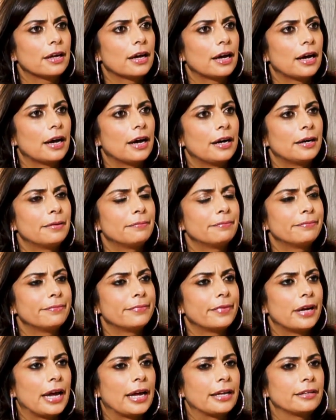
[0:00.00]

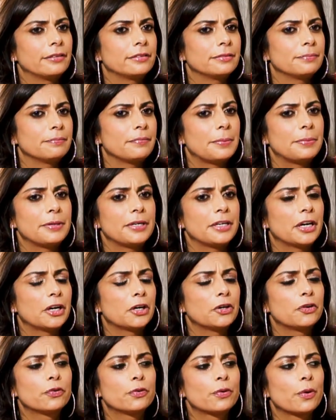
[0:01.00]
and maybe a
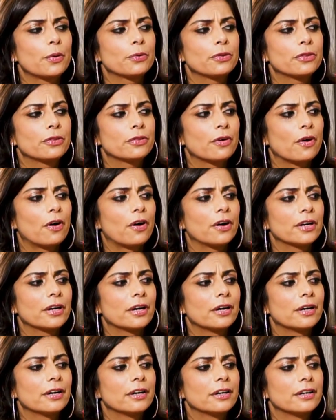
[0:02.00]
growth on
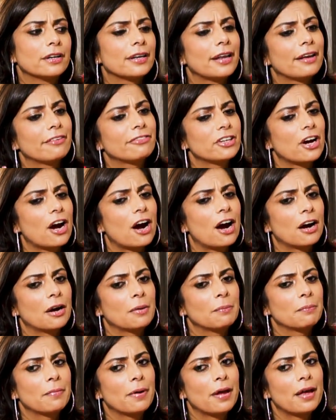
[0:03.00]
her left
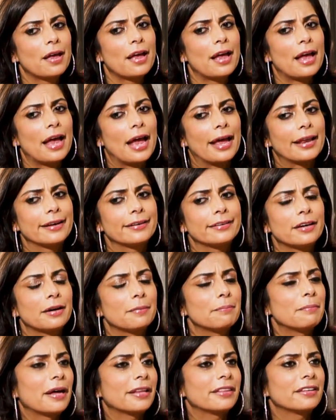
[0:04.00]
arm, and her
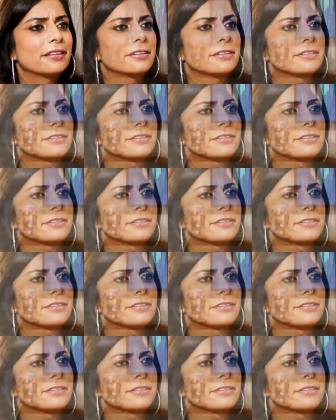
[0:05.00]
mother